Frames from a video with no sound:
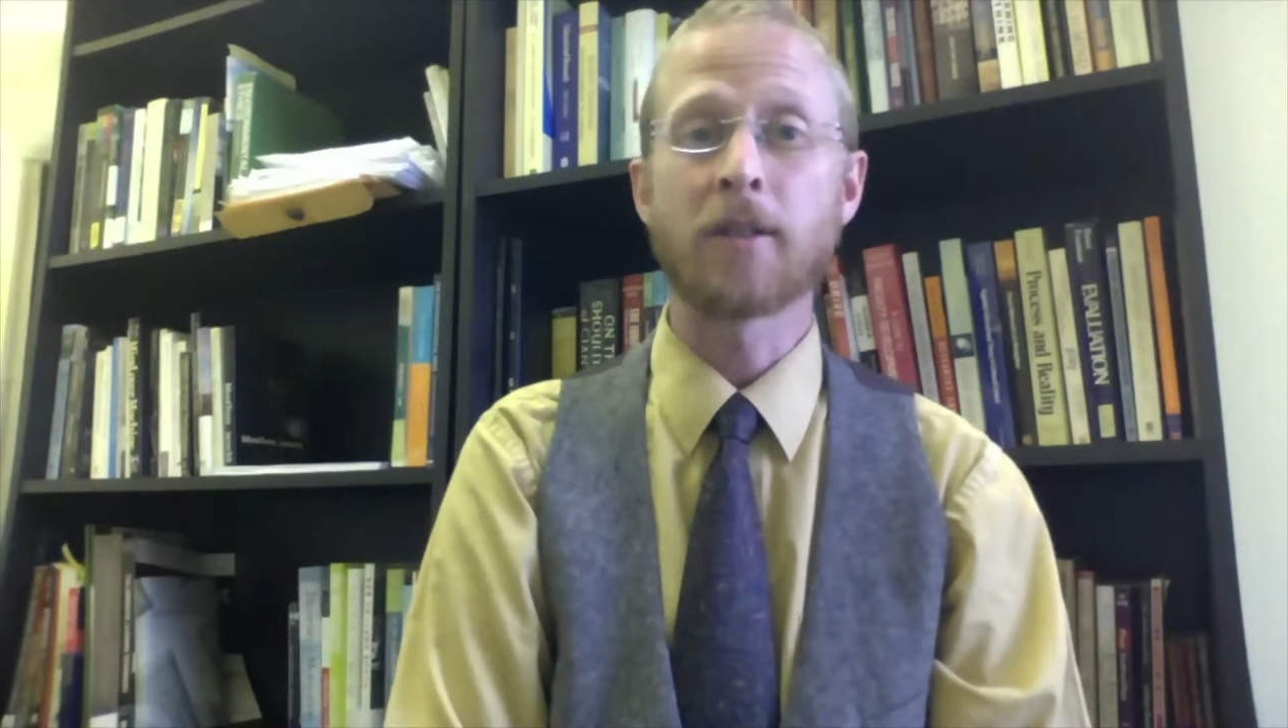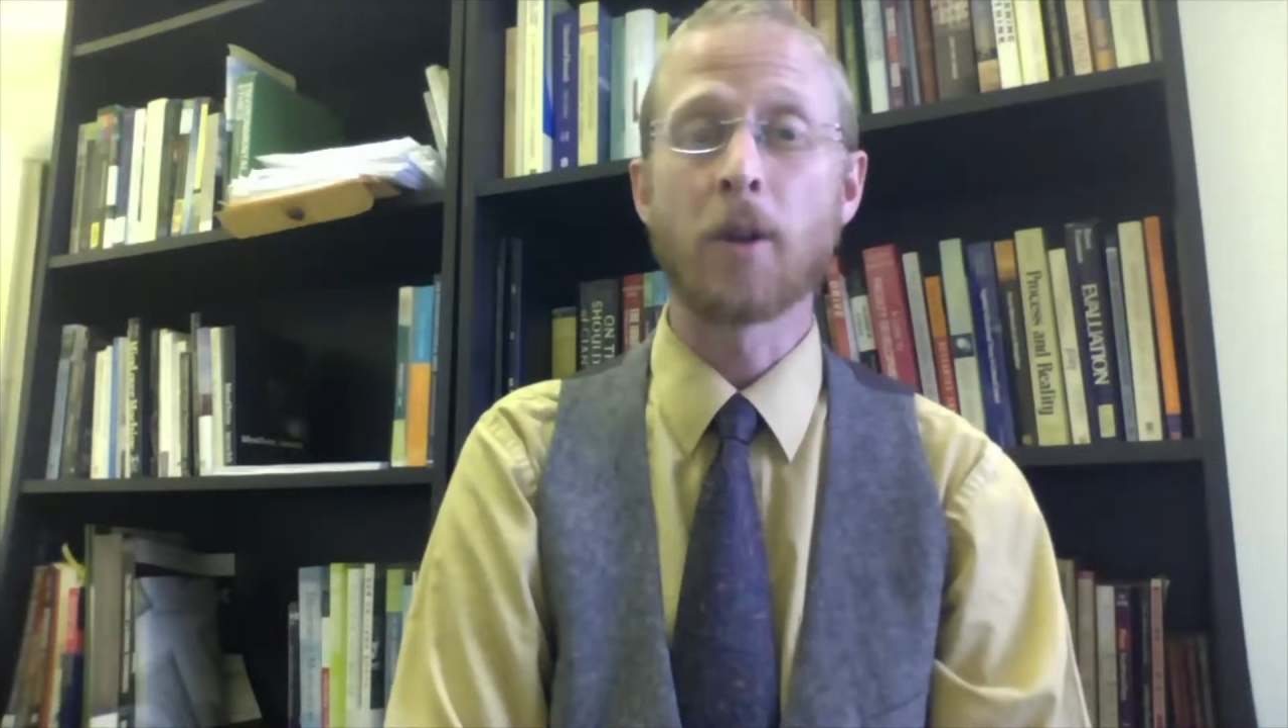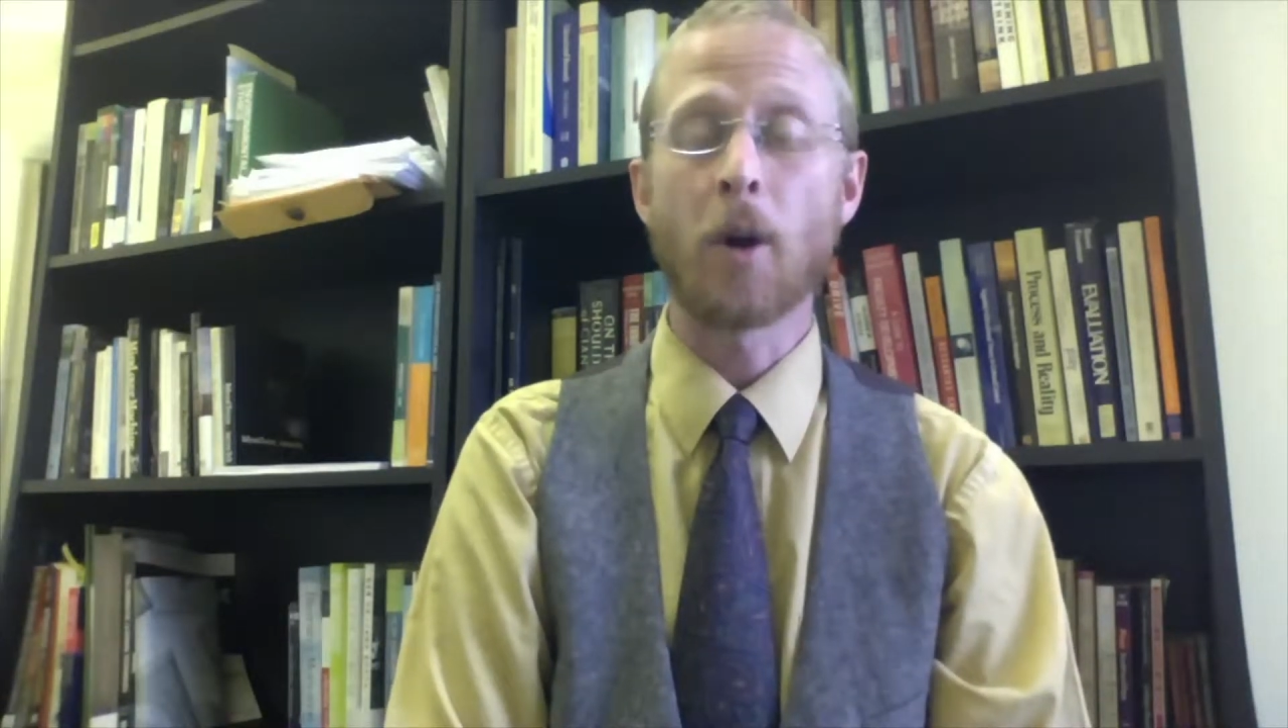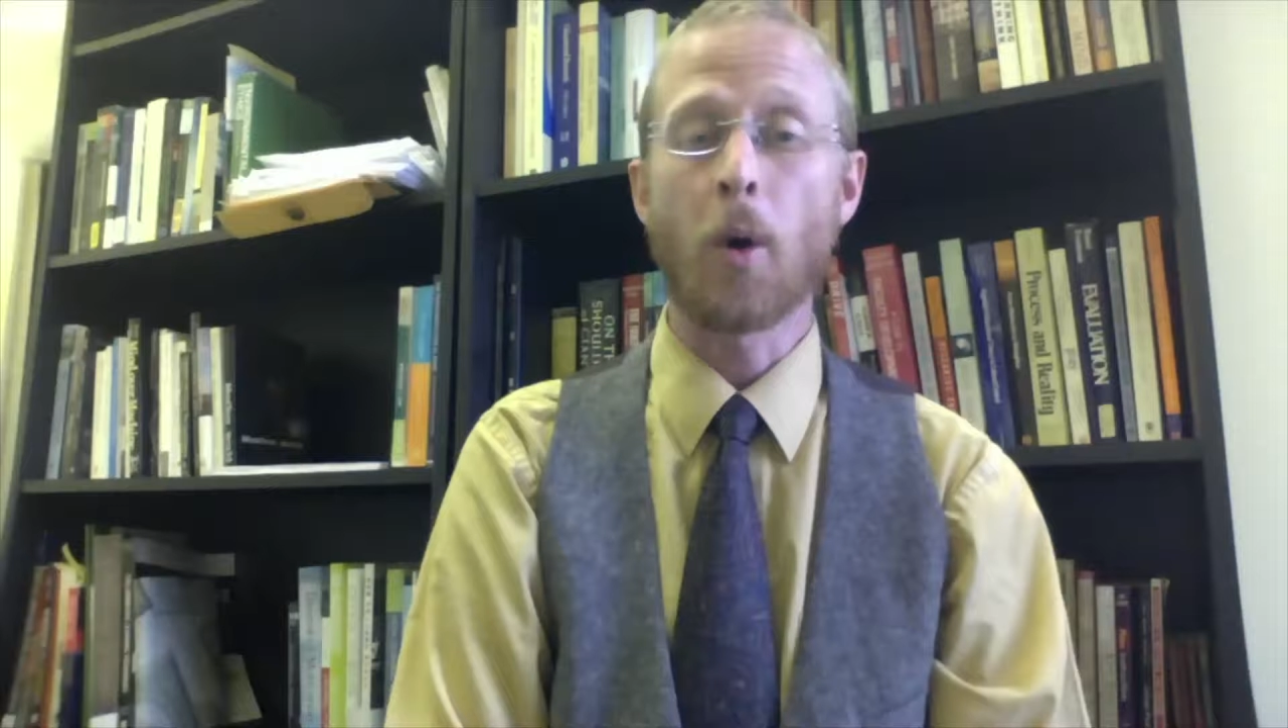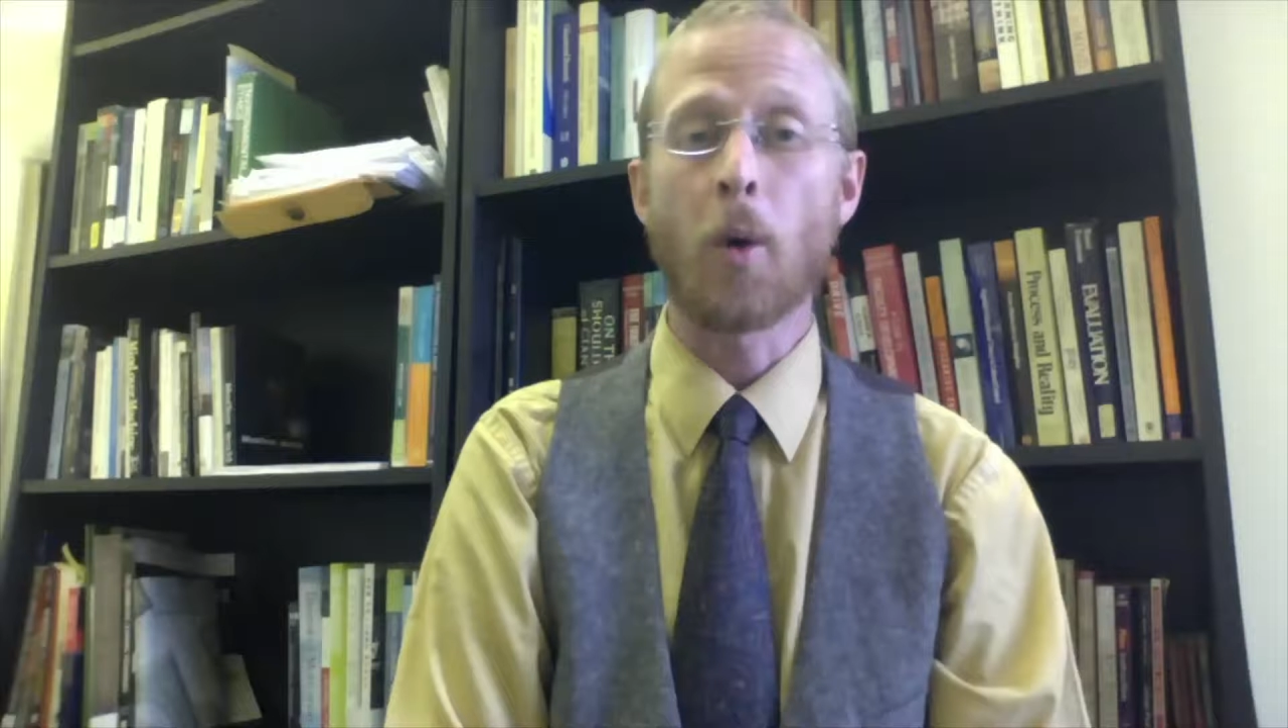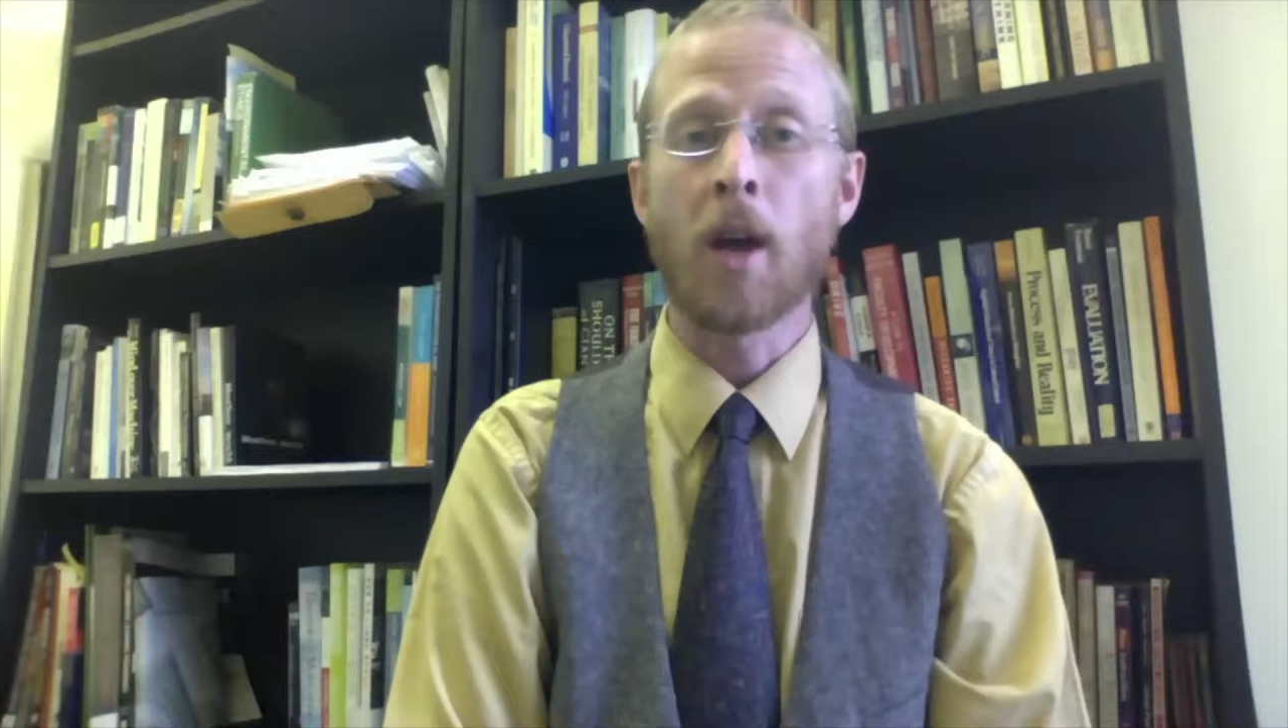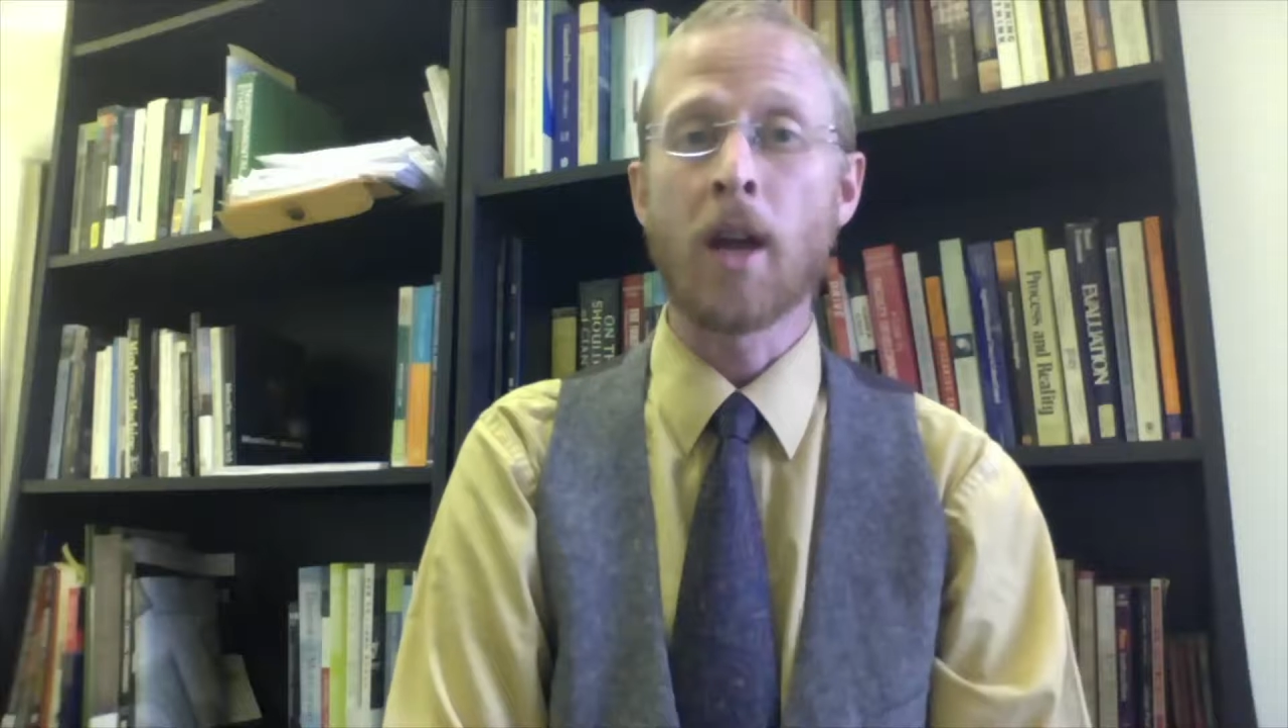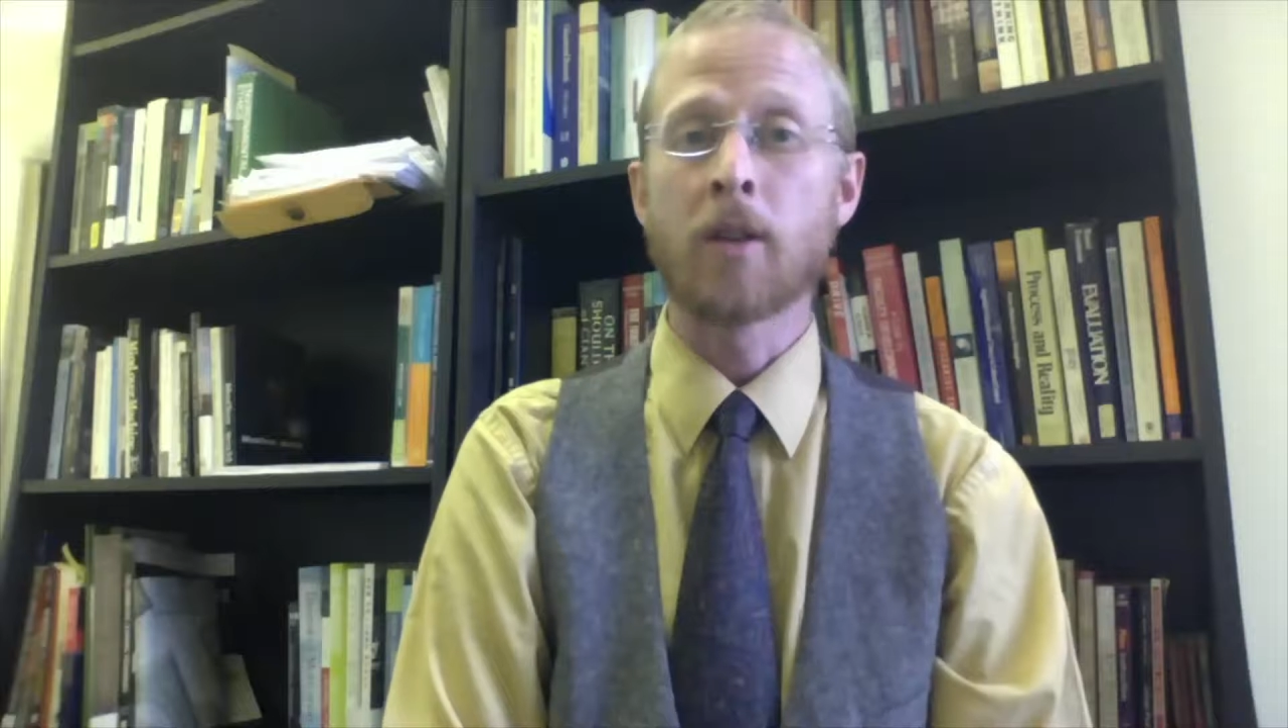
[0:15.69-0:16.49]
to go